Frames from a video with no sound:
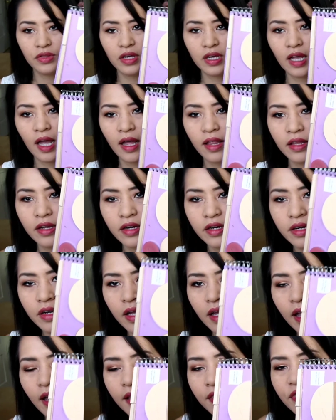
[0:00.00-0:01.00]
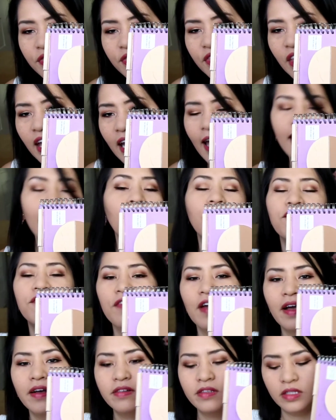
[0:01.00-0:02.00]
So the color that I
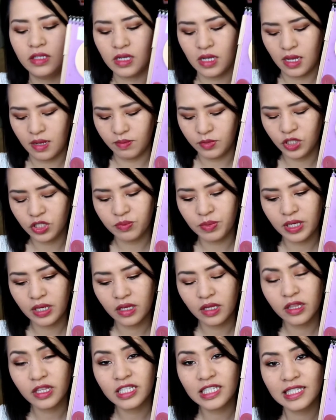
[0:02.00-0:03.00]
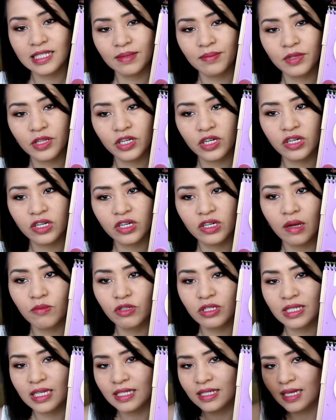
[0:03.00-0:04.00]
have found to be similar,
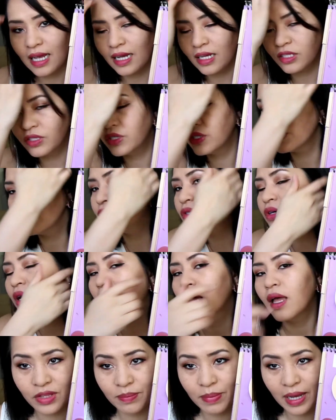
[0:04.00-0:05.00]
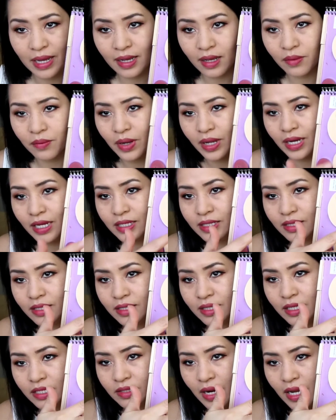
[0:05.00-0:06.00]
almost exact to the Becca one, is
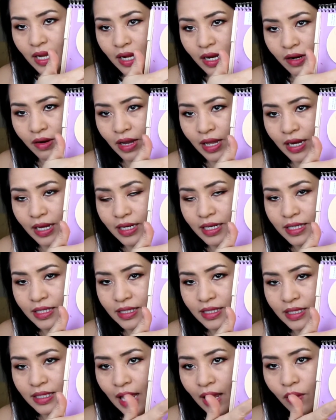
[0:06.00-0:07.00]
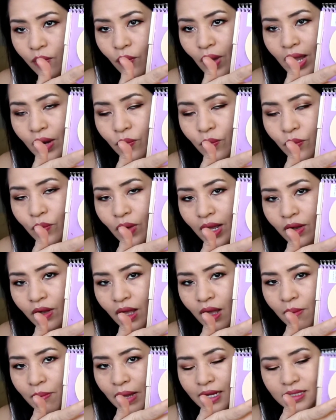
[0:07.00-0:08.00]
this right here, and it is a Wet n Wild
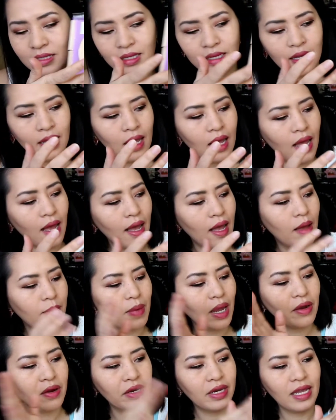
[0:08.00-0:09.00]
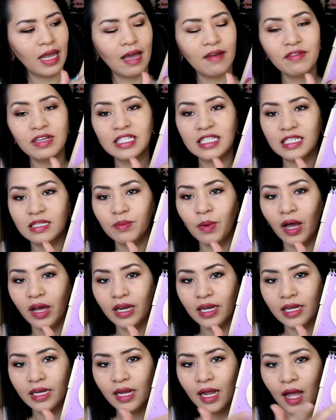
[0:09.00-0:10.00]
compact. I already have it
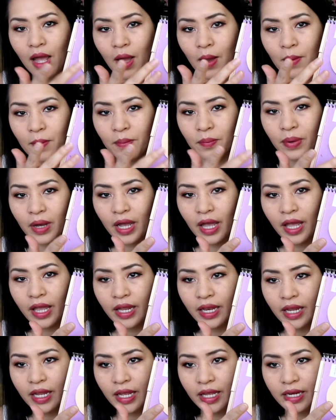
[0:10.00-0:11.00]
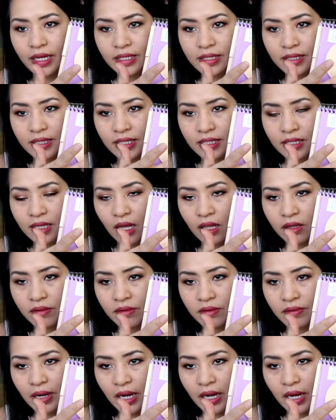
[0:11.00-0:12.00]
depotted, but it is this
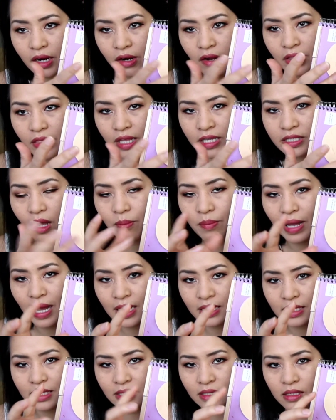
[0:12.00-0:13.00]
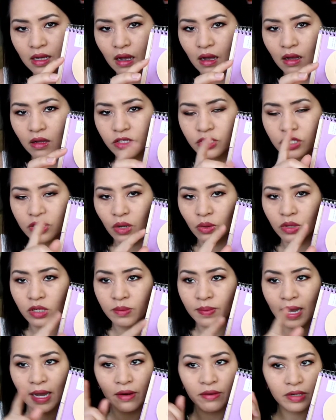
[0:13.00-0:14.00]
color right here, and this compact is called
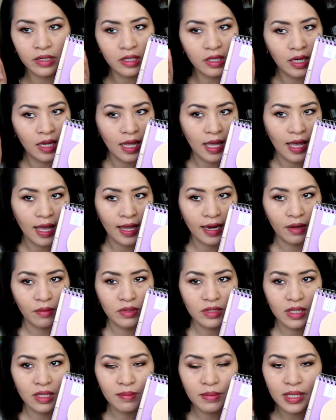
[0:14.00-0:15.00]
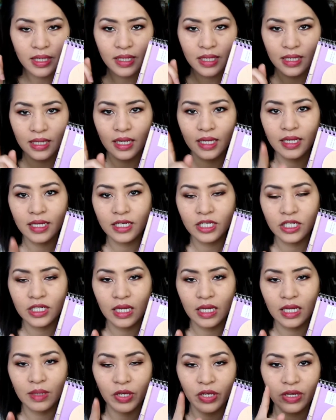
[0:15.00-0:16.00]
Solar Power, and it was limited
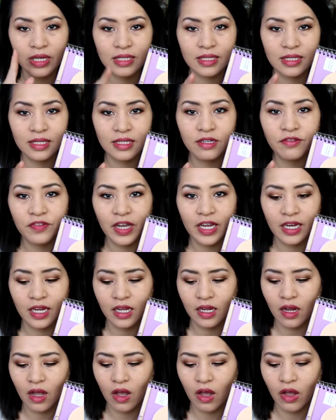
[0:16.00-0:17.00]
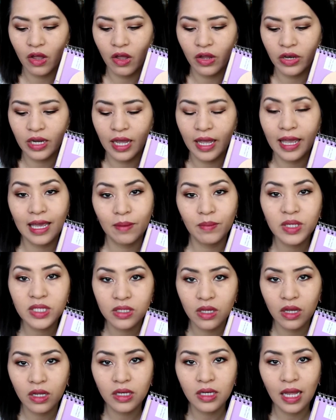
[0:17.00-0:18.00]
edition, but you can still find it on
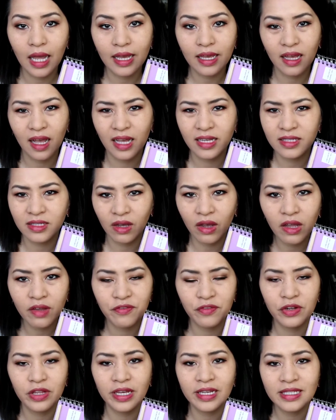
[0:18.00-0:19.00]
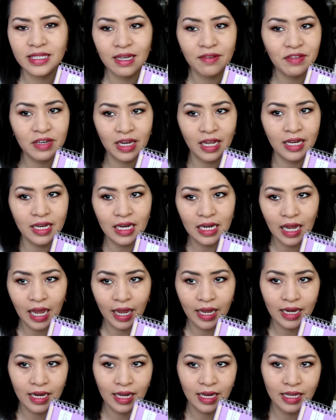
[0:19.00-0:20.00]
Amazon. I saw it for like
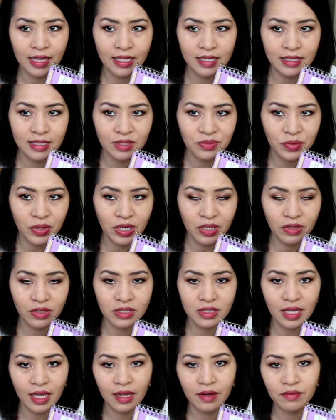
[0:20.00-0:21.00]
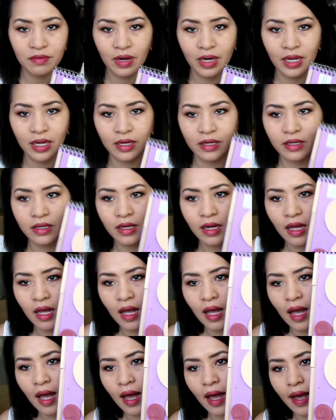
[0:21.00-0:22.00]
$7.99, and this is what it looks like right here.
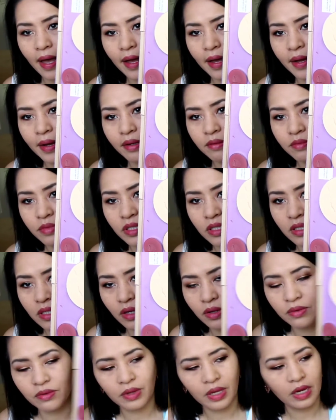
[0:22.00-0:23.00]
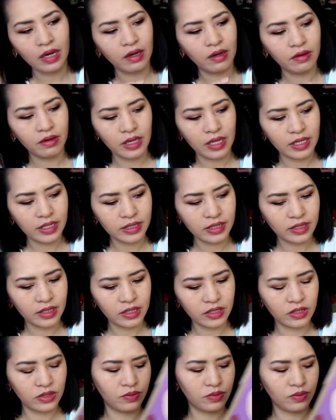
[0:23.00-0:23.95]
So here is the